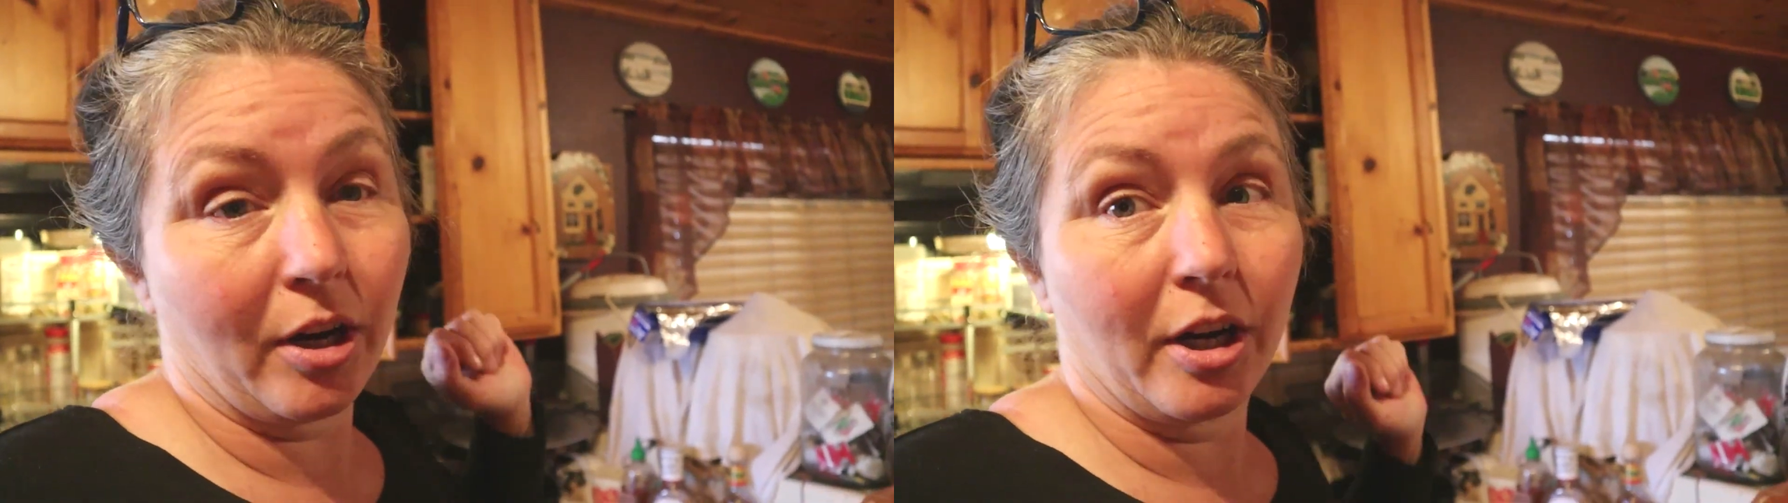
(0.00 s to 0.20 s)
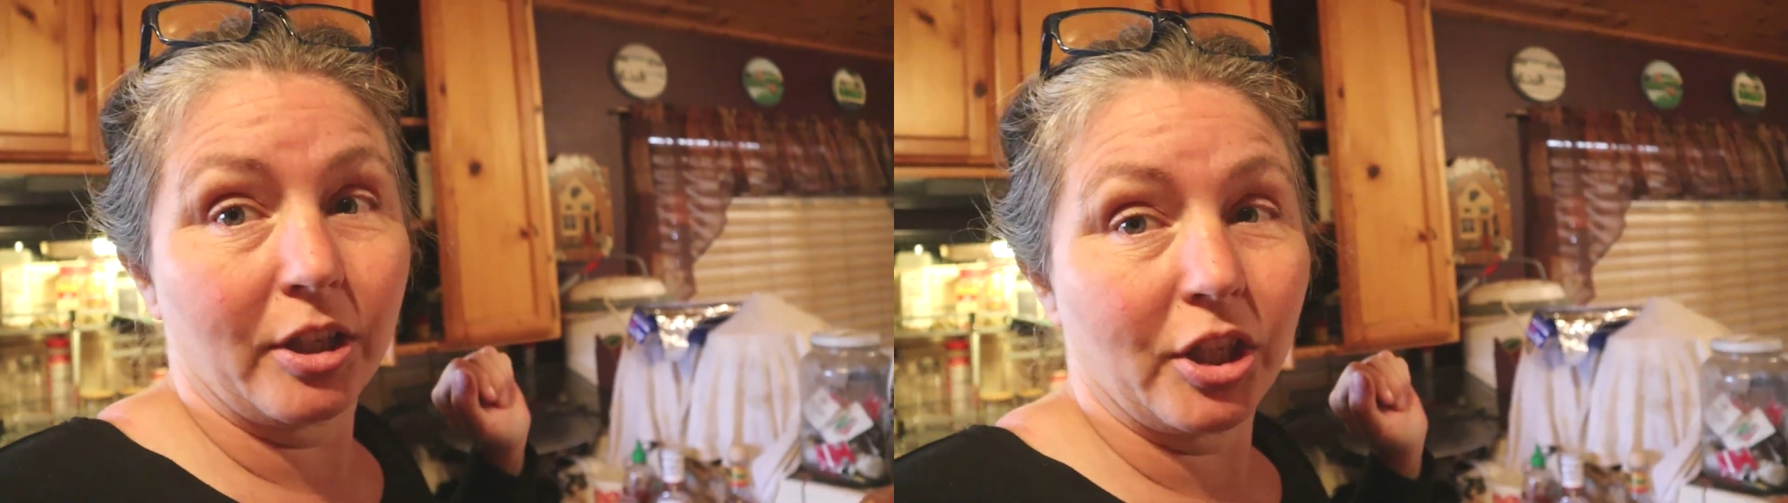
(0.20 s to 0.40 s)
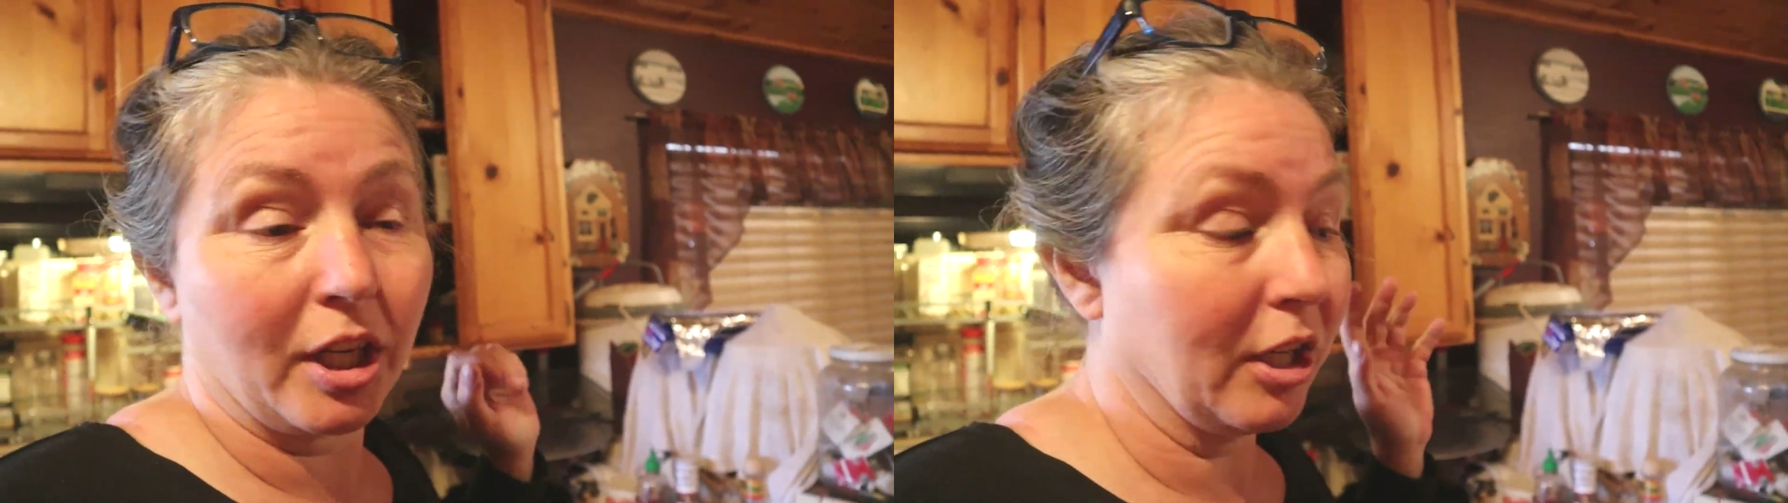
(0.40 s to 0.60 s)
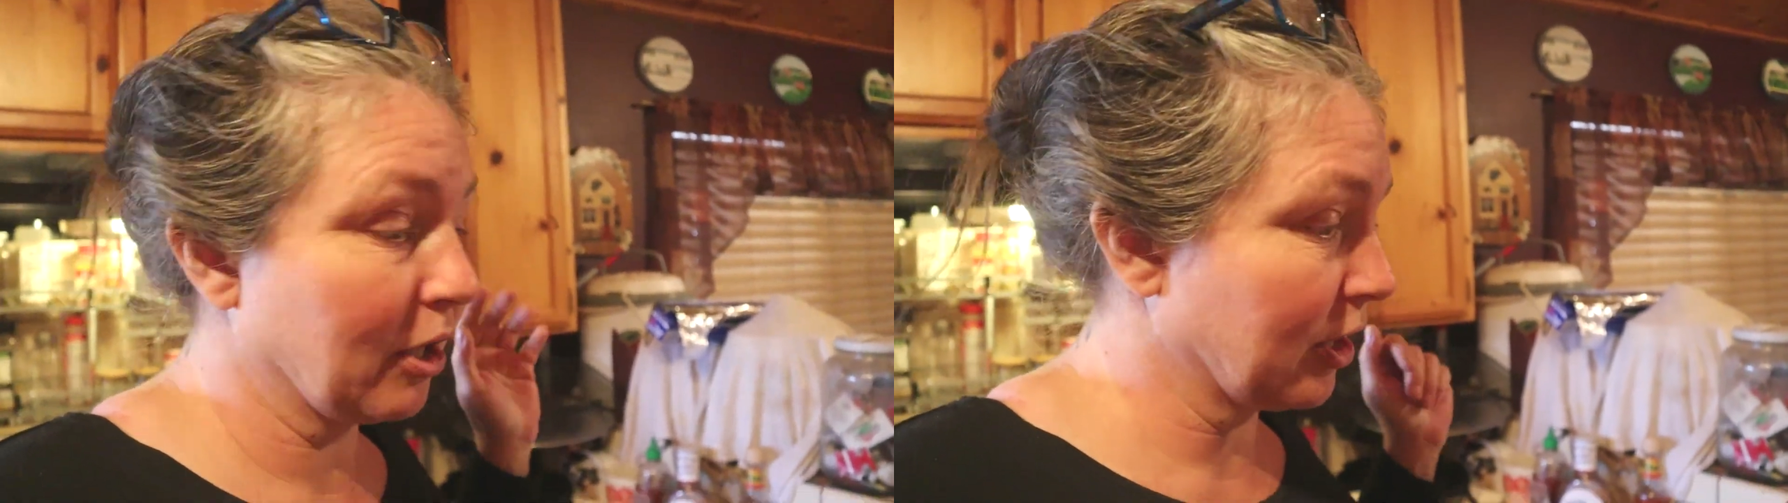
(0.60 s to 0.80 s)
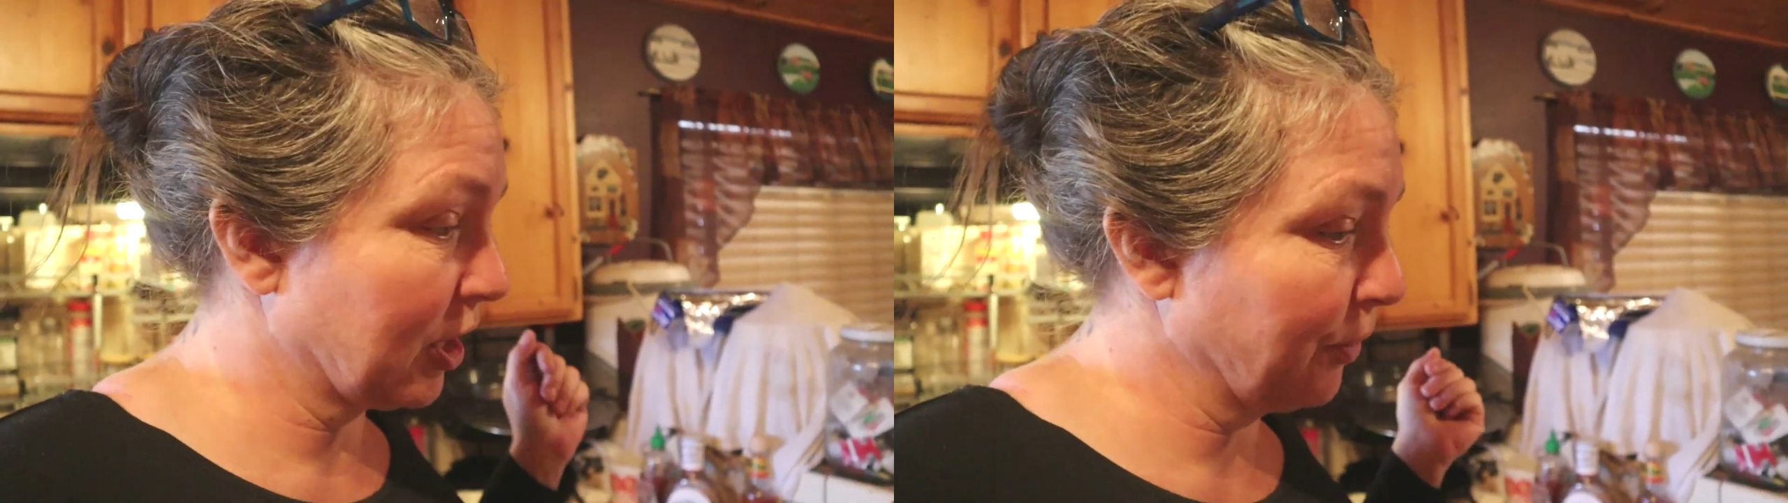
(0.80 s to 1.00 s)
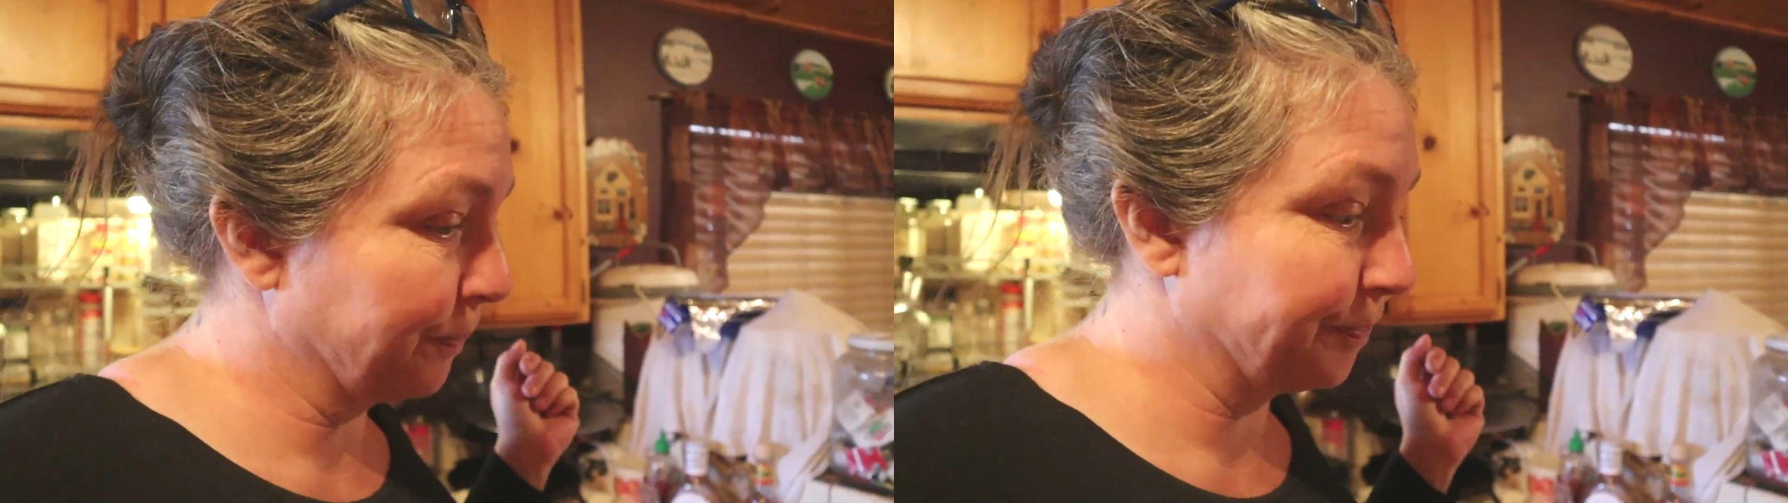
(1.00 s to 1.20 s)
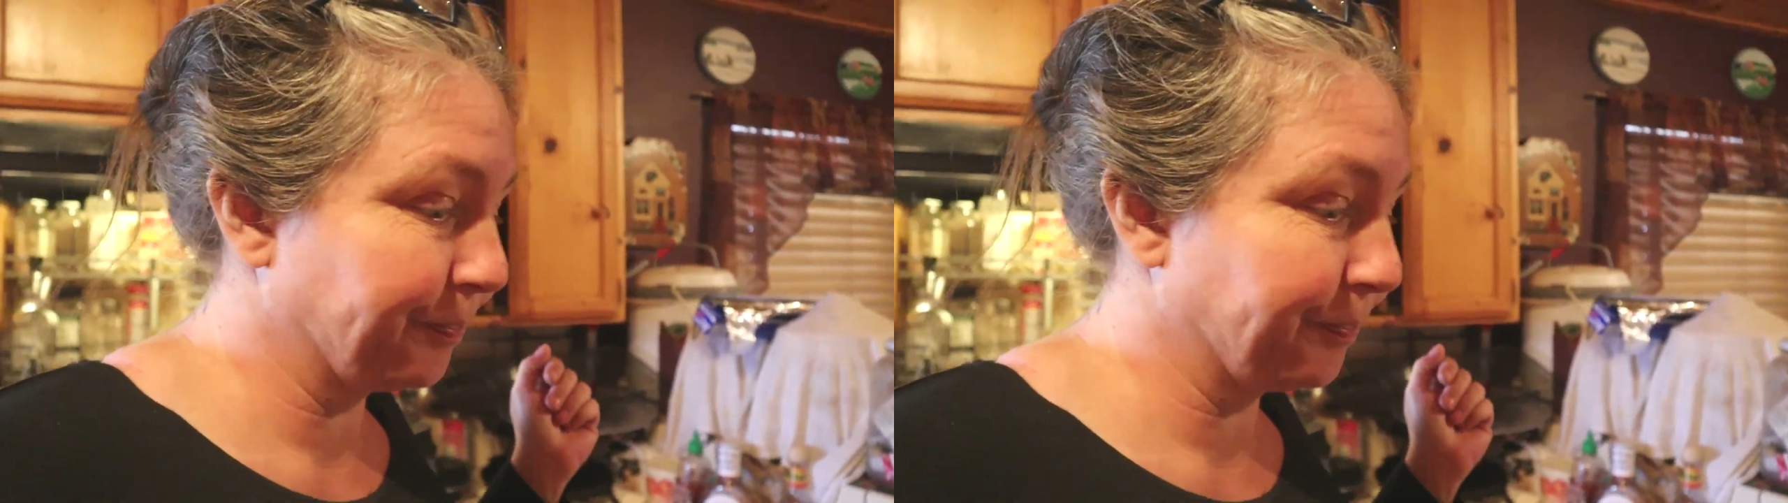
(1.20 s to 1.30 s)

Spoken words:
our chicken noodle soup.